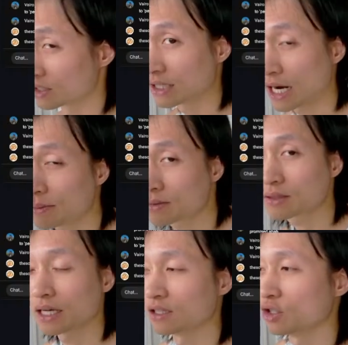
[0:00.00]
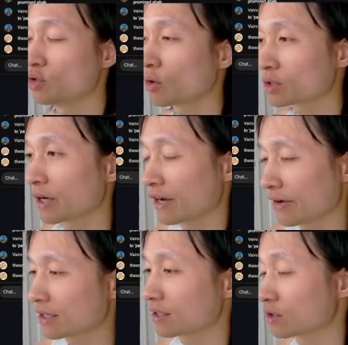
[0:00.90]
types, and you also have
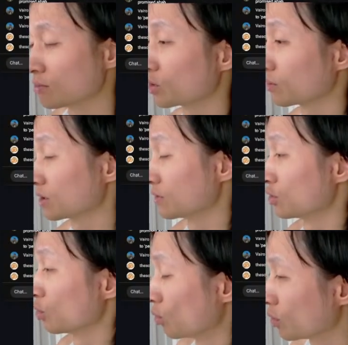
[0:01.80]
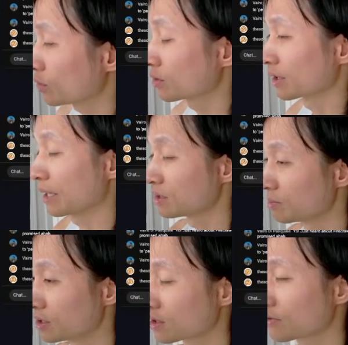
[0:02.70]
access to multiple different tools like
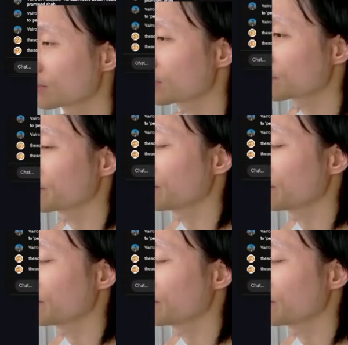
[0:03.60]
MCP servers,